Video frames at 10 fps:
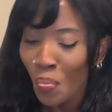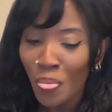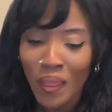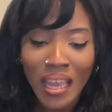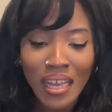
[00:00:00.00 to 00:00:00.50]

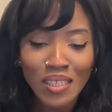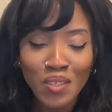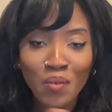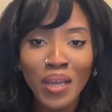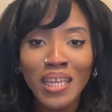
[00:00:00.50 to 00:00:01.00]
Yeah, still
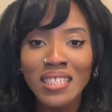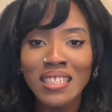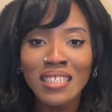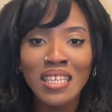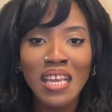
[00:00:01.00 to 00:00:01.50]
waiting to
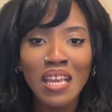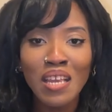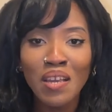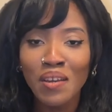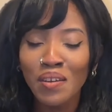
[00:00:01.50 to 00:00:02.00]

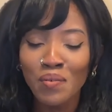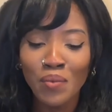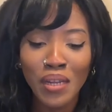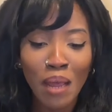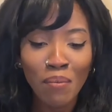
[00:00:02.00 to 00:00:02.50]
see what
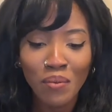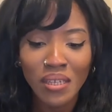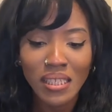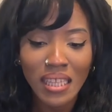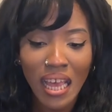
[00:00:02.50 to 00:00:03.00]
happened with
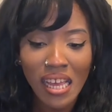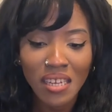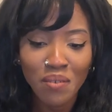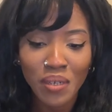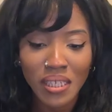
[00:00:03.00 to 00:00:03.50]
his dad
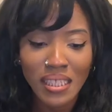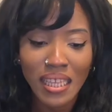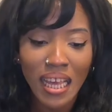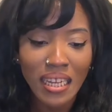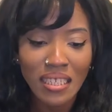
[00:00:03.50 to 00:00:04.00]
and where his
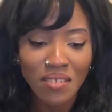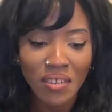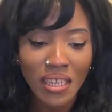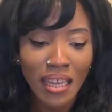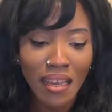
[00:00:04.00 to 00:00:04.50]
dad is
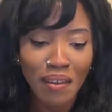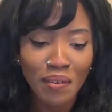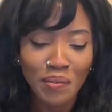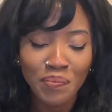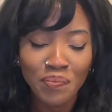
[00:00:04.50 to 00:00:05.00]
right now.
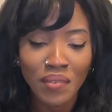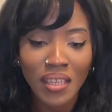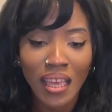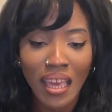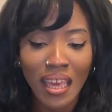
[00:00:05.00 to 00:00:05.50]

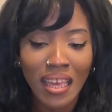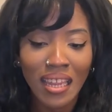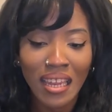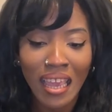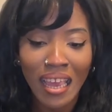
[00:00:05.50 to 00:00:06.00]
And
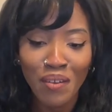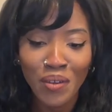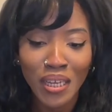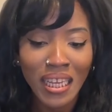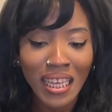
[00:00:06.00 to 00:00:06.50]
yeah, we're
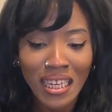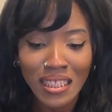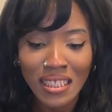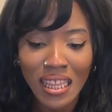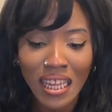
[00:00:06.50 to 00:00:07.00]
gonna get
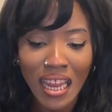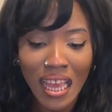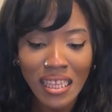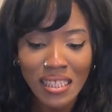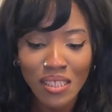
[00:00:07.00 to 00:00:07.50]
into the
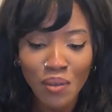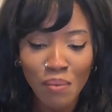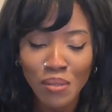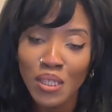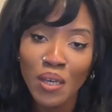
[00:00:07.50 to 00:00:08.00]
next 2
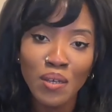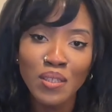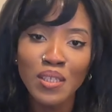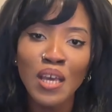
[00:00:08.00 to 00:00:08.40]
episodes.